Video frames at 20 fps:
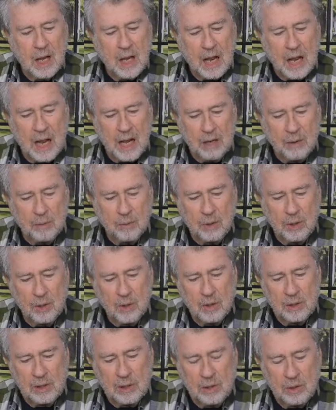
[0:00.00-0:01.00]
and we're
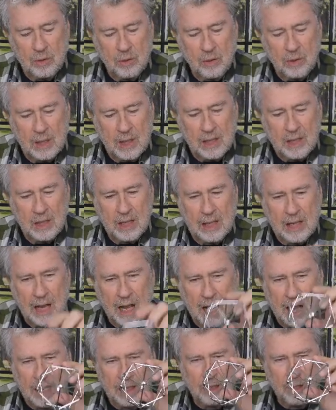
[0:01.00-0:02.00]
going to do then the
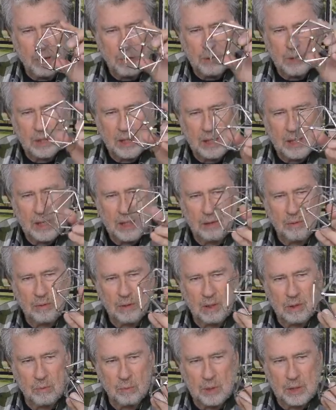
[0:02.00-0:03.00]

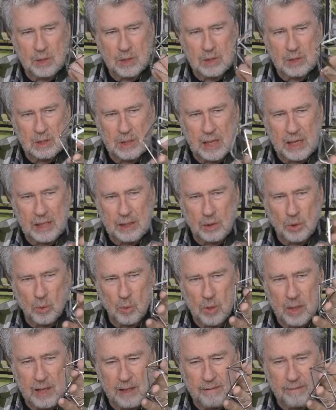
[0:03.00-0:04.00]
icosahedron, which is a
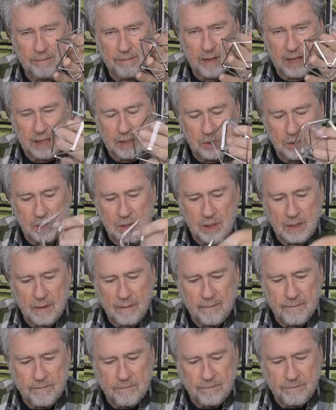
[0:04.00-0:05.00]
20-faced
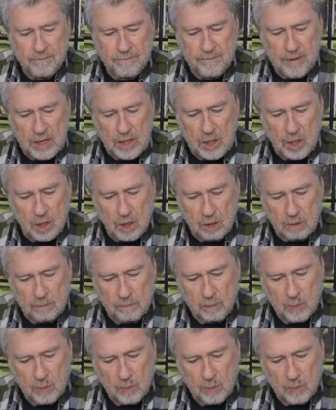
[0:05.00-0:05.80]
figure.